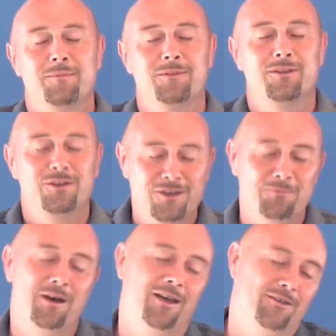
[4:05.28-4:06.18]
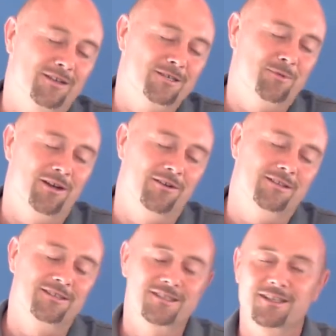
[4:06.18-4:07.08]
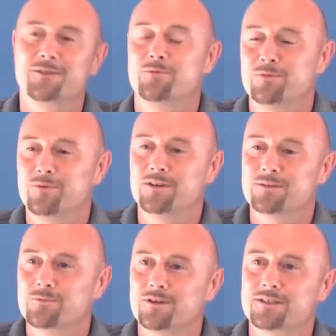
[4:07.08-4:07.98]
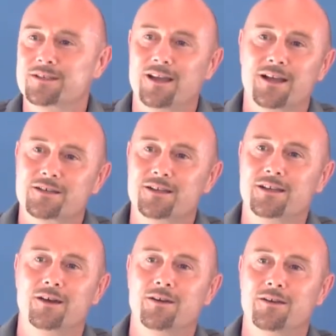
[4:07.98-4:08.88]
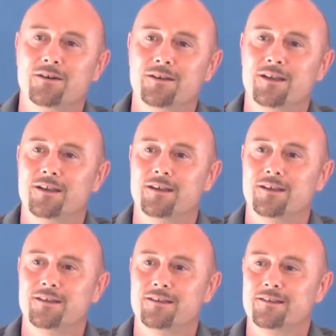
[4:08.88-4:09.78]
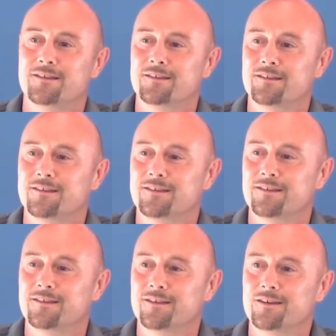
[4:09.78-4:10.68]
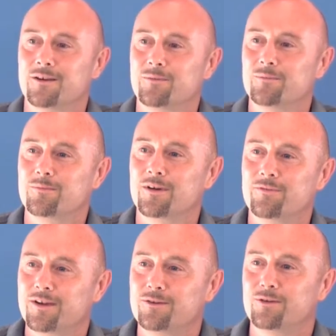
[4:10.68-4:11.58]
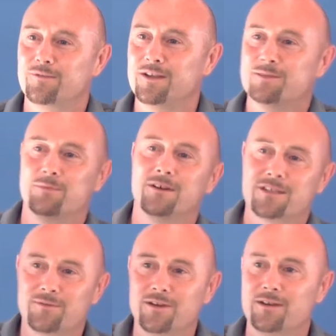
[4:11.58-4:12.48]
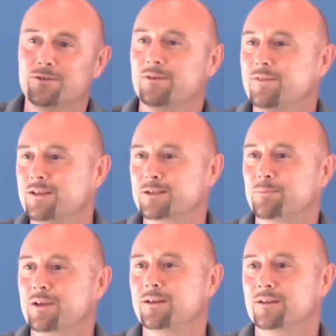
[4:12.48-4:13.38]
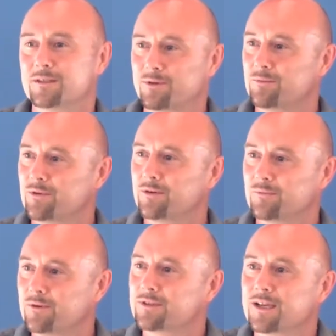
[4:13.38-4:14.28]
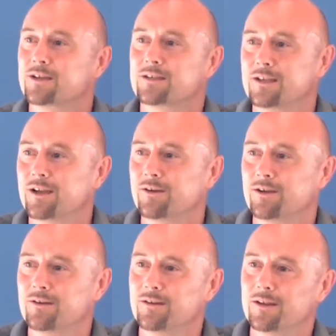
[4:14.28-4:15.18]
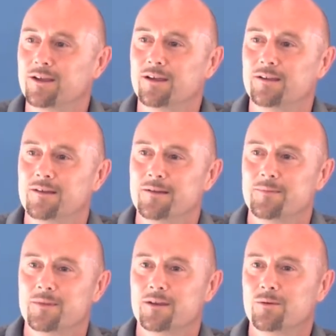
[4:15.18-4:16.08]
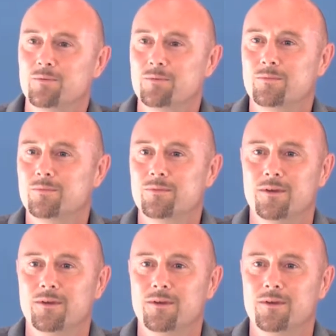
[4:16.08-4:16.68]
look at my own experience and see, well, what, what's actually going on here? You know, I've read all of these books, I've heard all of these opinions, but what, what's actually going on here? You know,